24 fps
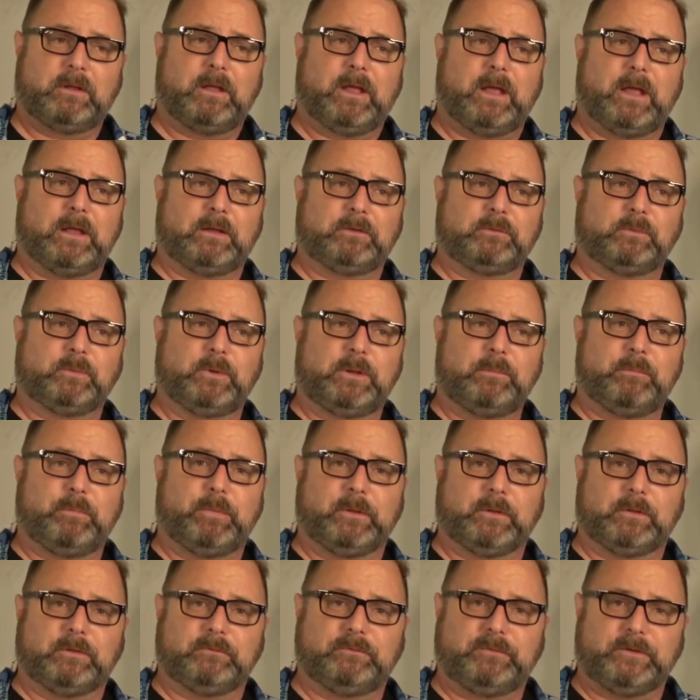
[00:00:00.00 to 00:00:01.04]
as we
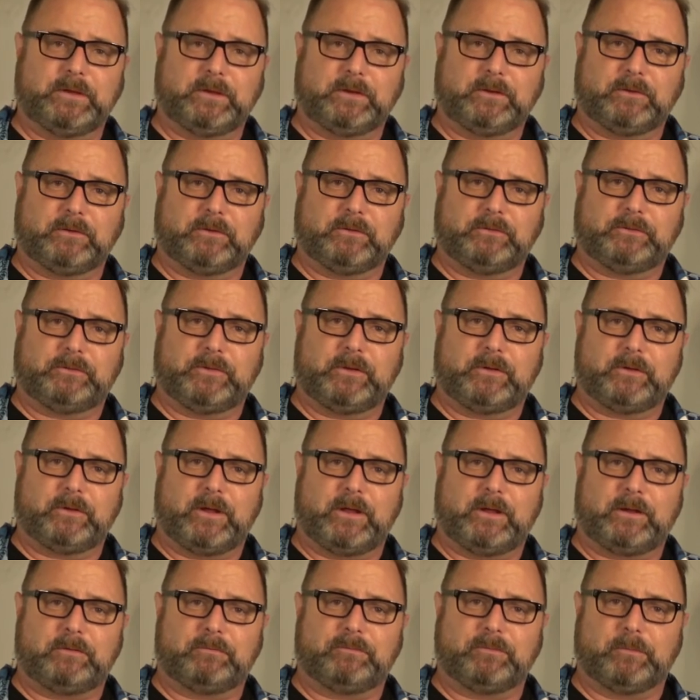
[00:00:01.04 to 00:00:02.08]
build vehicles that are
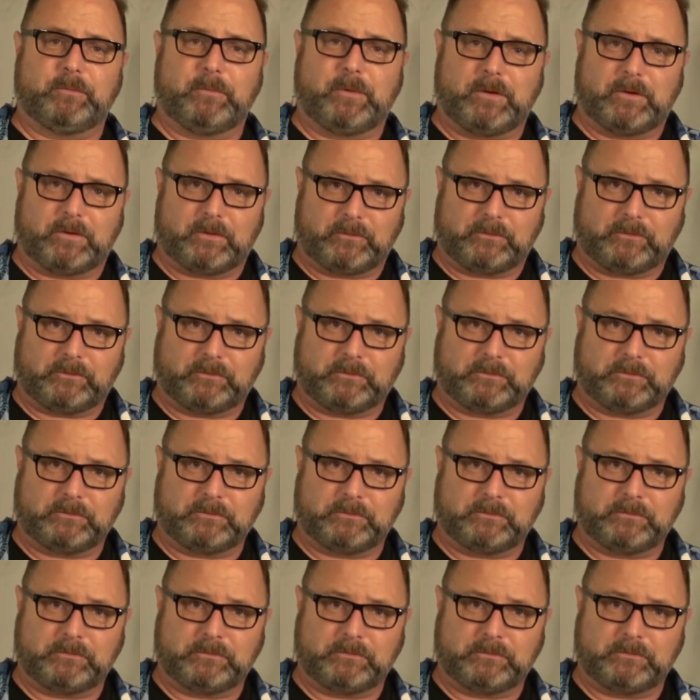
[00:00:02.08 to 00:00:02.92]
headed for Mars,